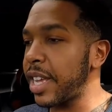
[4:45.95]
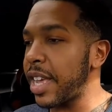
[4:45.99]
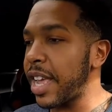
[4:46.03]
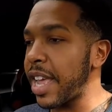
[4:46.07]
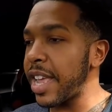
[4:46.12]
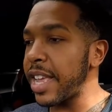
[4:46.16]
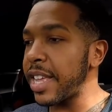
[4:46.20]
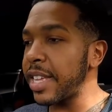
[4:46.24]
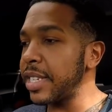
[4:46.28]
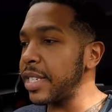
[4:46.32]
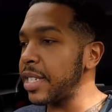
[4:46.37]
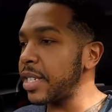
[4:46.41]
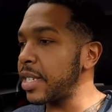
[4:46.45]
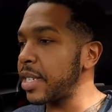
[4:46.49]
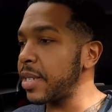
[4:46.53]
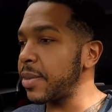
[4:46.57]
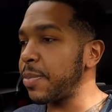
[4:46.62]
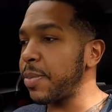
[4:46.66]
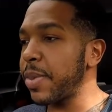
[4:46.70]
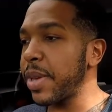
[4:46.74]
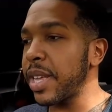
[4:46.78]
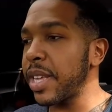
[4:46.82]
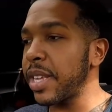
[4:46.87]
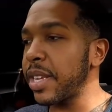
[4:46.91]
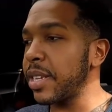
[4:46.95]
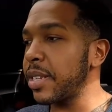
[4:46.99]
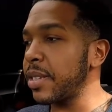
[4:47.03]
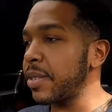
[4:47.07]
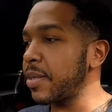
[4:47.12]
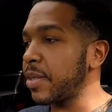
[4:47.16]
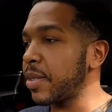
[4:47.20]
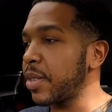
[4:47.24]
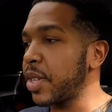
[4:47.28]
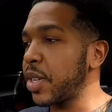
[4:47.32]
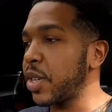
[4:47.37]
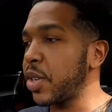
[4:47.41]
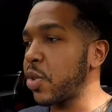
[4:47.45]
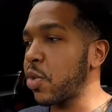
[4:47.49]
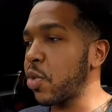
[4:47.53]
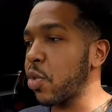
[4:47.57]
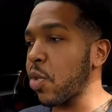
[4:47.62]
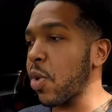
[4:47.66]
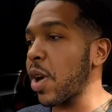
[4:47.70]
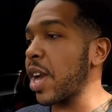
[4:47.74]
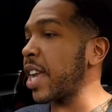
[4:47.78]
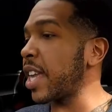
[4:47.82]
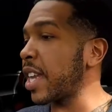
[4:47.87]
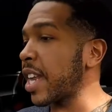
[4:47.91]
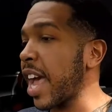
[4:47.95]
it's been great.